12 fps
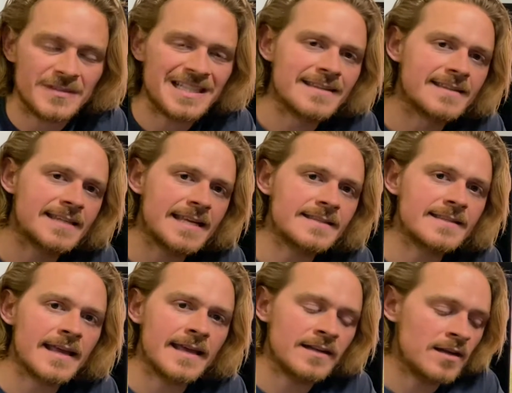Since
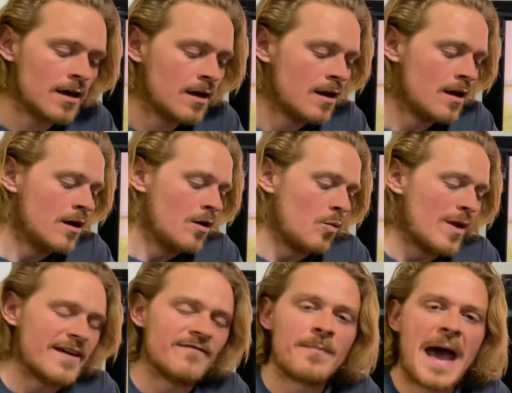then, we
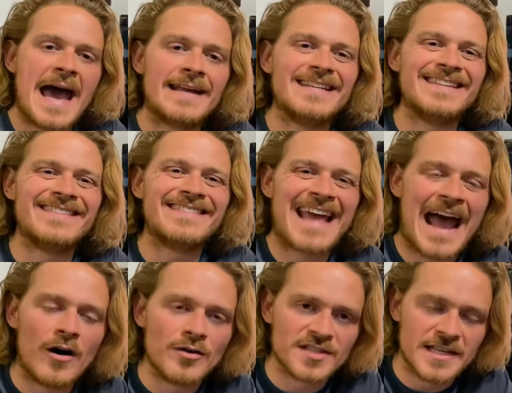have patented
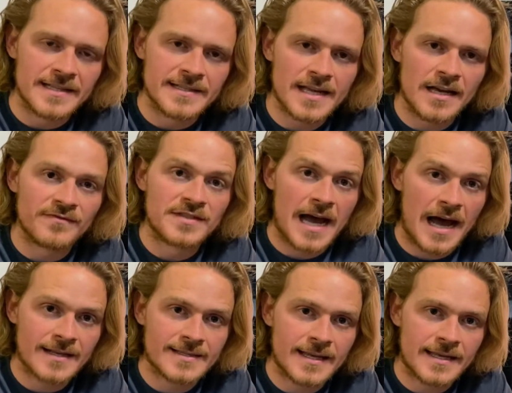thousands of
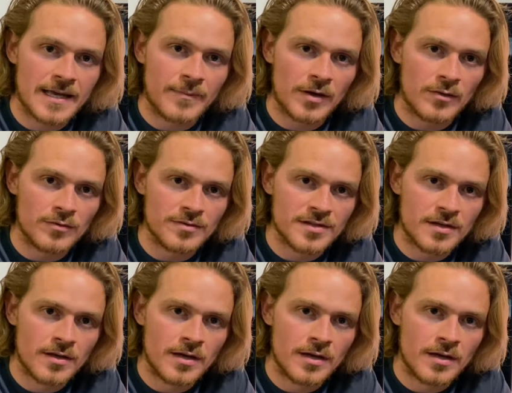toxic chemicals